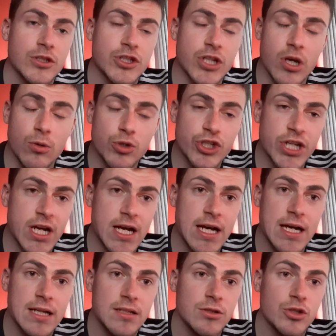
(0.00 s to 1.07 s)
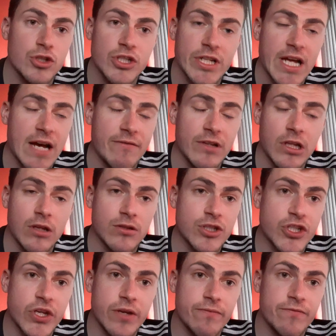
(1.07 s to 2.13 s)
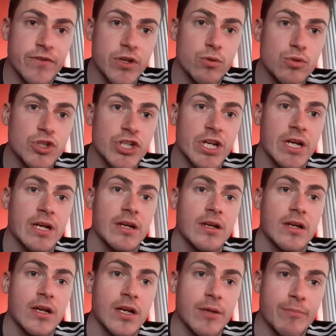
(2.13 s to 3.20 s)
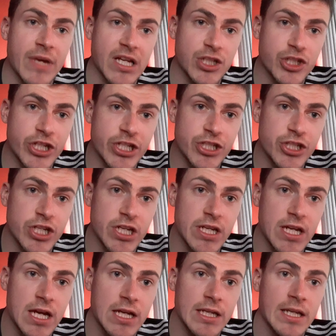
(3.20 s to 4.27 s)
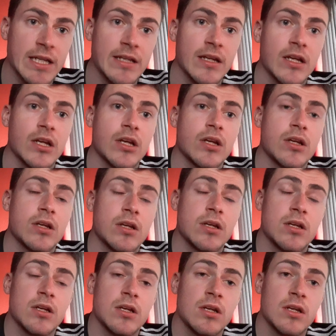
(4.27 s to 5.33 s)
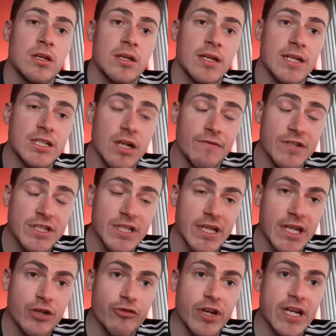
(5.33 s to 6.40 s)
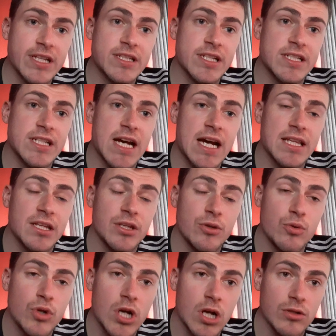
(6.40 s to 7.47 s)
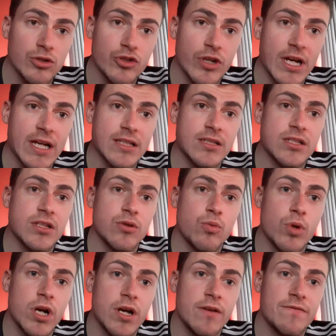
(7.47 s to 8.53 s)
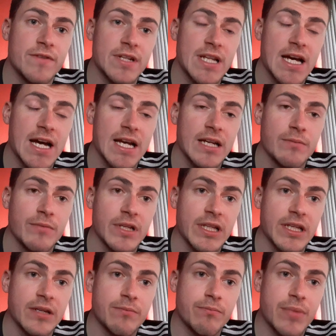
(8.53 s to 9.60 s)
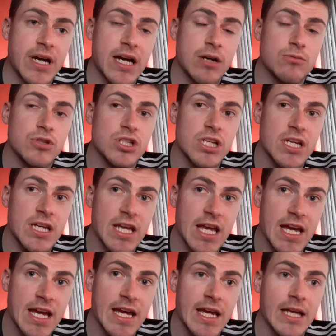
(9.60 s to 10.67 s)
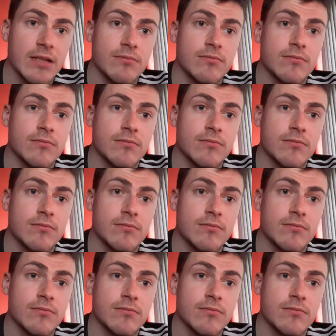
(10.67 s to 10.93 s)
Solskjaer doesn't have a long term future at Manchester United. He's obviously agreed to sign a new contract worth £9 million a year.